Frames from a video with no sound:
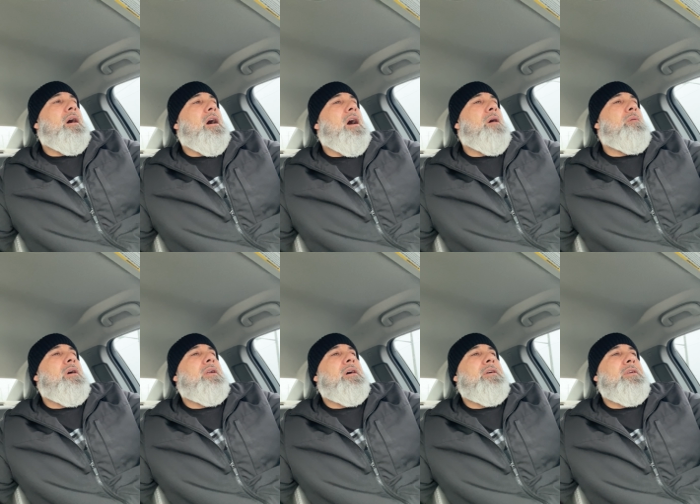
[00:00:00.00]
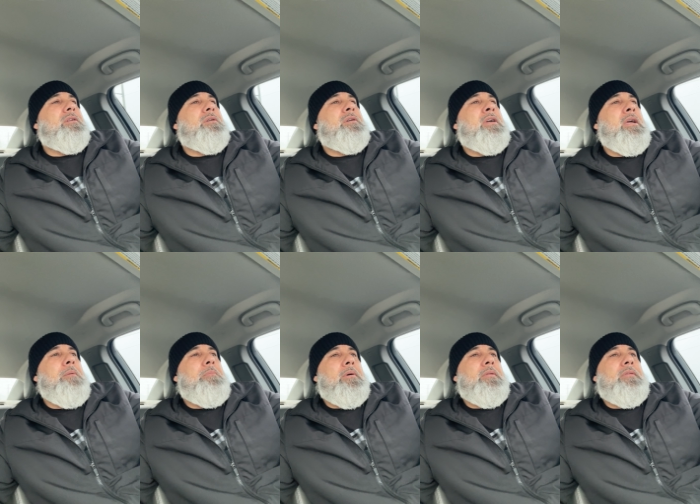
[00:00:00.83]
I want to, you know, keep
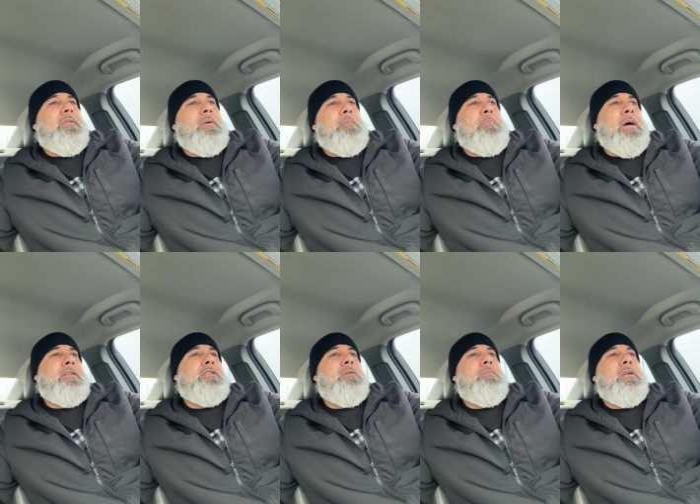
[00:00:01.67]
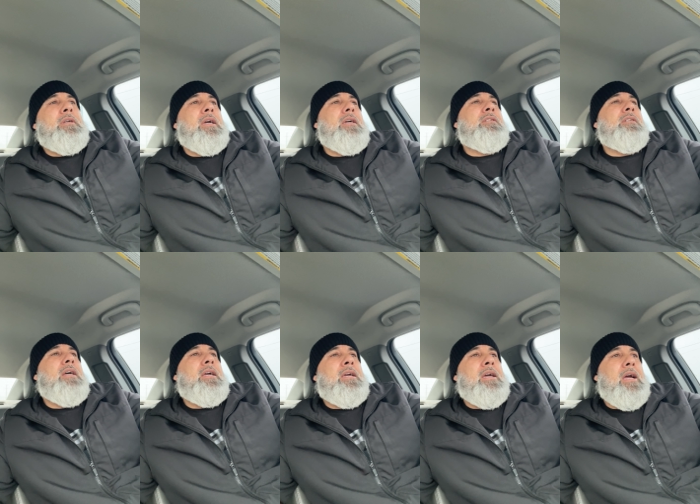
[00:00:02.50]
the best communication
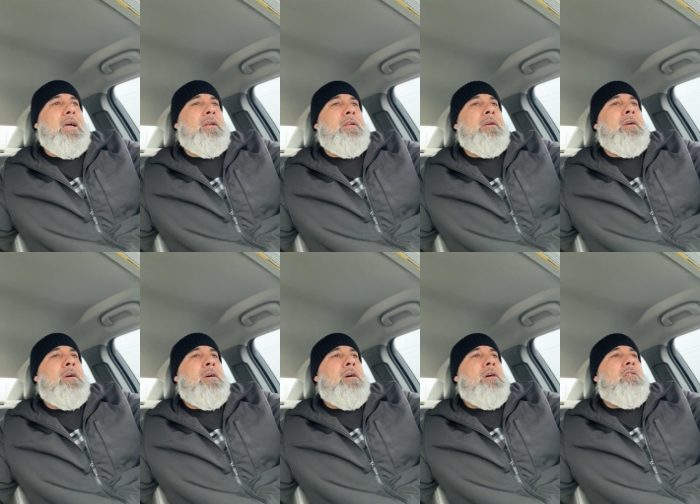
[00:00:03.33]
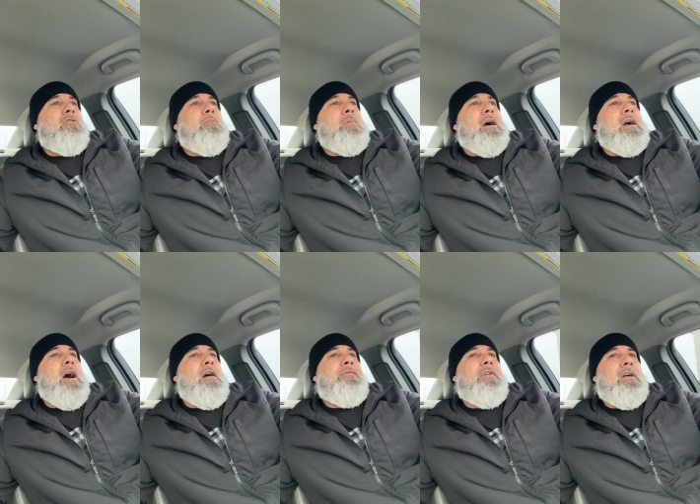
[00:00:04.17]
I can with my
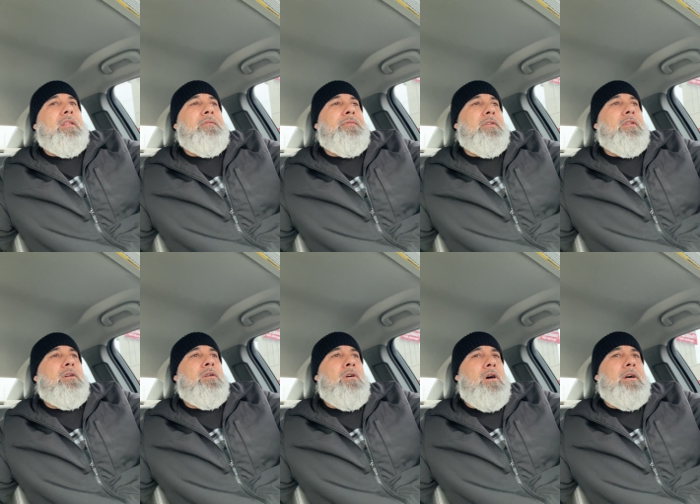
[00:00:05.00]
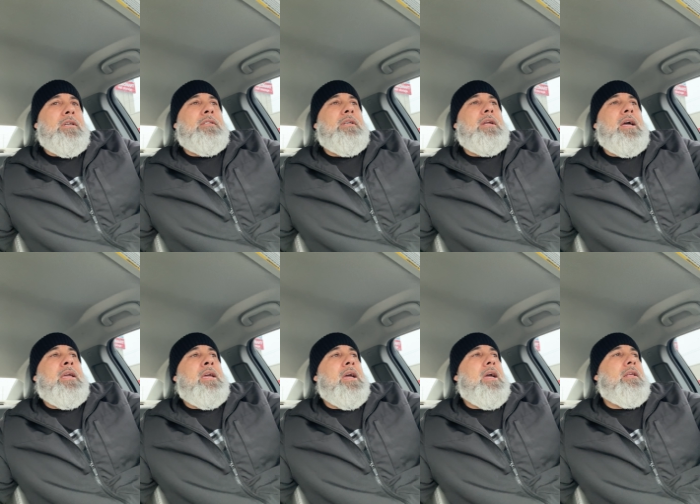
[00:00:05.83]
godfather for the longest that I
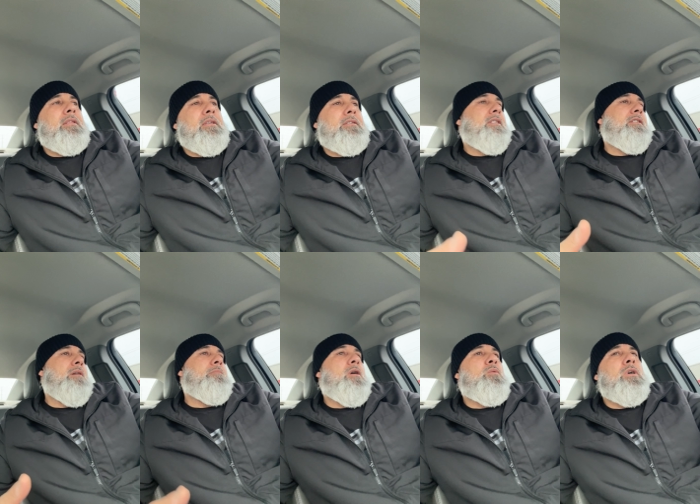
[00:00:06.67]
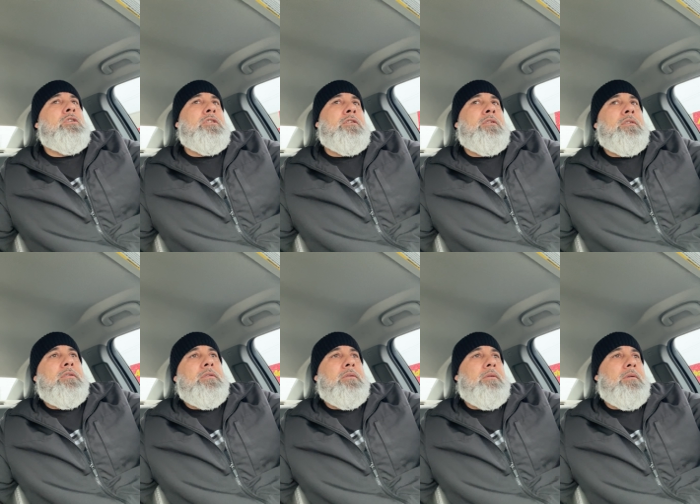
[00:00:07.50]
can. This, these are my wishes,
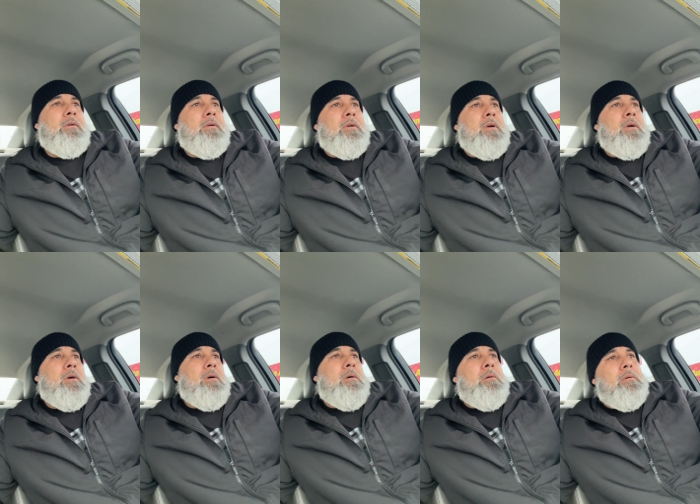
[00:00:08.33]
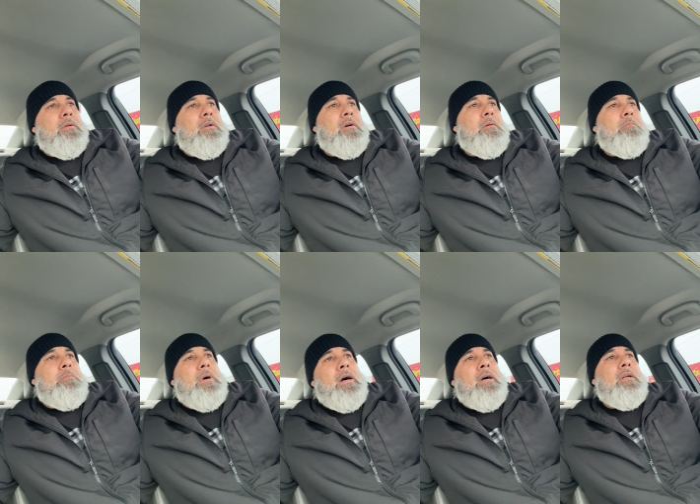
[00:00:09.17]
you know,
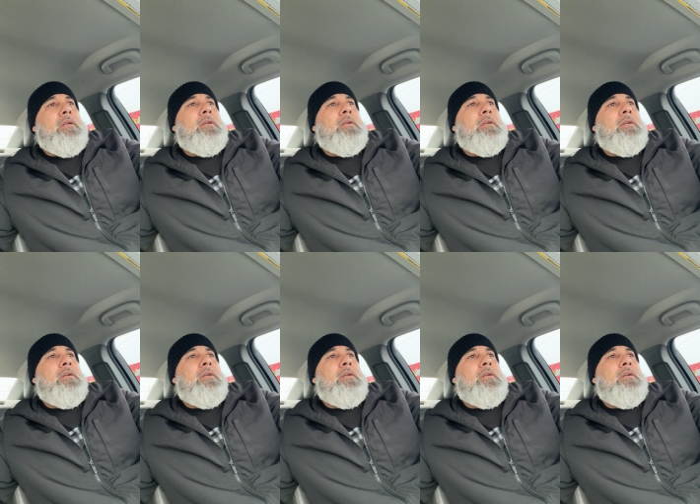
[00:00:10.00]
but